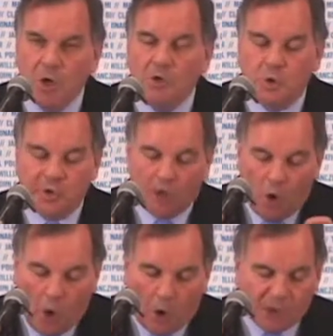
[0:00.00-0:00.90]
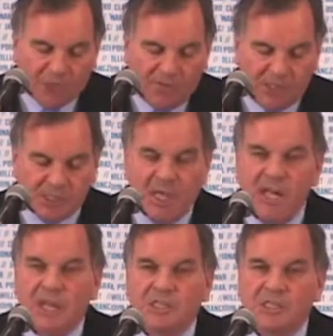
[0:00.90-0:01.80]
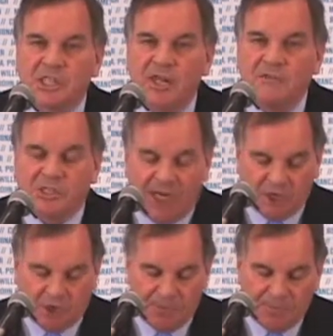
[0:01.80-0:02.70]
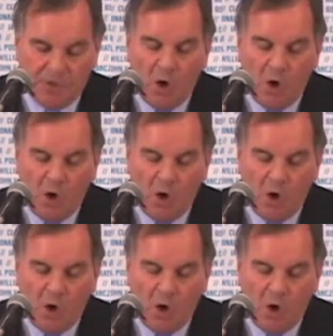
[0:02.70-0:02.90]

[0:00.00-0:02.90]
During the course of this legislative session,